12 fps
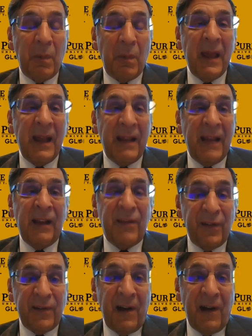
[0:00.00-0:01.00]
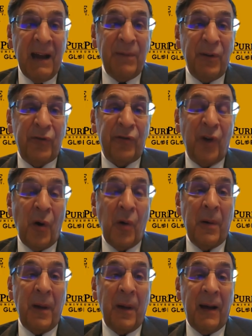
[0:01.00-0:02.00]
It's a time to
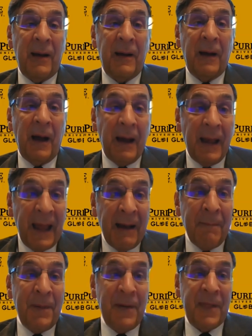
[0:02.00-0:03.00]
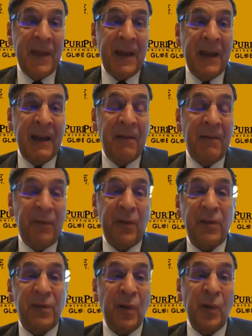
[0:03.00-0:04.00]
show empathy for the
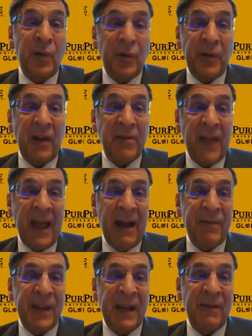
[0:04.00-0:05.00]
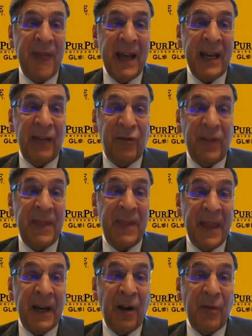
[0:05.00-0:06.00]
student who doesn't have the advantage
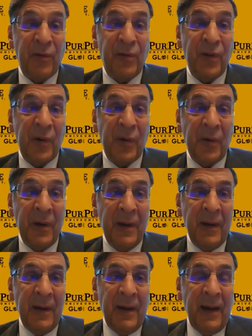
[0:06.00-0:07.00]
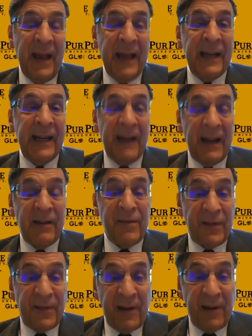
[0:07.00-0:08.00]
that others do. And it is a
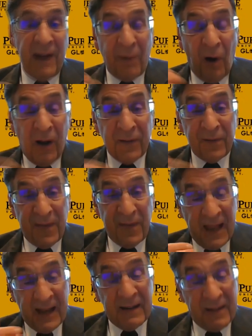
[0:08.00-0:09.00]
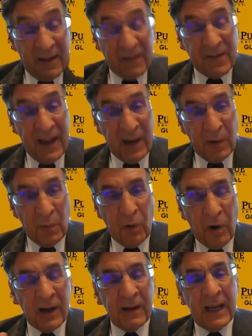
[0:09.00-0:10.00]
time for us then, the second
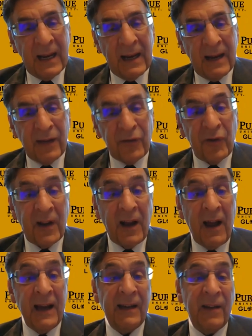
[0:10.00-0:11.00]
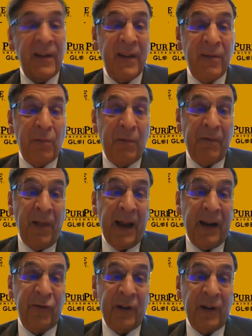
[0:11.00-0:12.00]
word in addition to kindness is
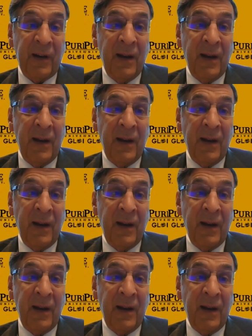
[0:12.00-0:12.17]
reflection.